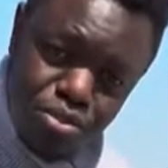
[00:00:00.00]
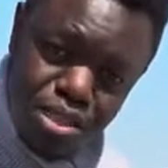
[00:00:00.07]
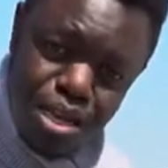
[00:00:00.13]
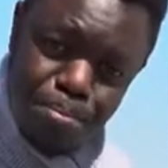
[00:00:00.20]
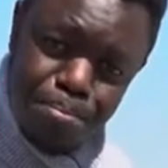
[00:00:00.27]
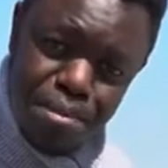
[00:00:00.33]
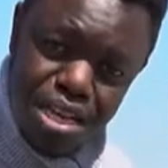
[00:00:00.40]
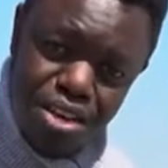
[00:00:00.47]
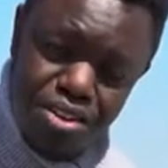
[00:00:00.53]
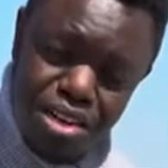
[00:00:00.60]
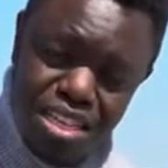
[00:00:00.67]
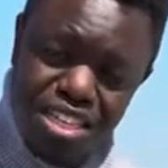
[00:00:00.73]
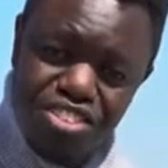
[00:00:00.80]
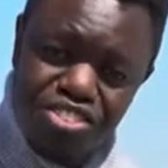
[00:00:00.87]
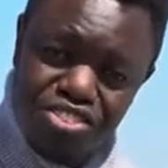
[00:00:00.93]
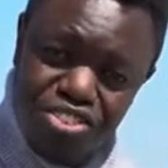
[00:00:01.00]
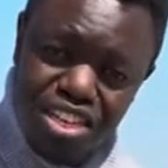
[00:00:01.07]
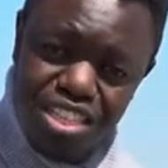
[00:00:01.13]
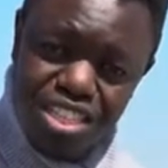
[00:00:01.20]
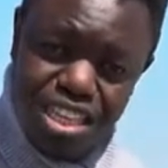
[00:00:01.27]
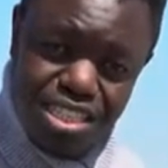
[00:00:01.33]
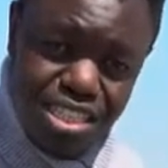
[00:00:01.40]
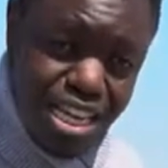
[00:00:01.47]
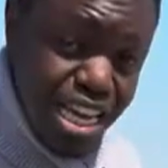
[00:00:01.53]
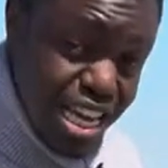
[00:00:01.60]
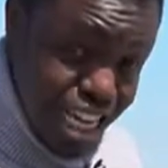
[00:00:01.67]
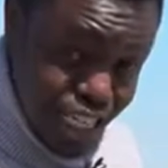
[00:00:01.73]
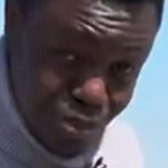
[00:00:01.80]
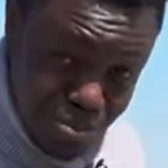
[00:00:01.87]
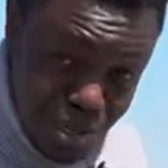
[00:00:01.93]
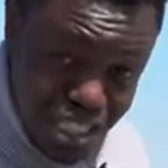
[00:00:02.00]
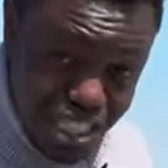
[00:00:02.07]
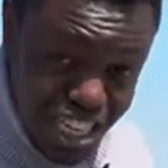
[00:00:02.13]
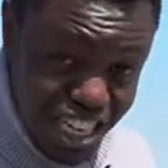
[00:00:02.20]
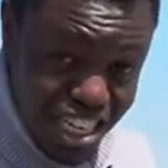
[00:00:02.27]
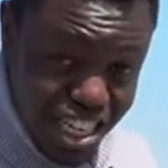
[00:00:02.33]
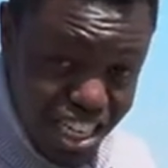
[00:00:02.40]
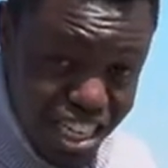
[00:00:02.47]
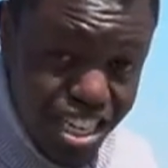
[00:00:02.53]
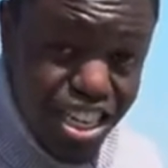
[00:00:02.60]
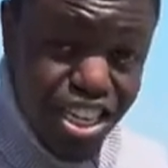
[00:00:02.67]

with a million other strangers, especially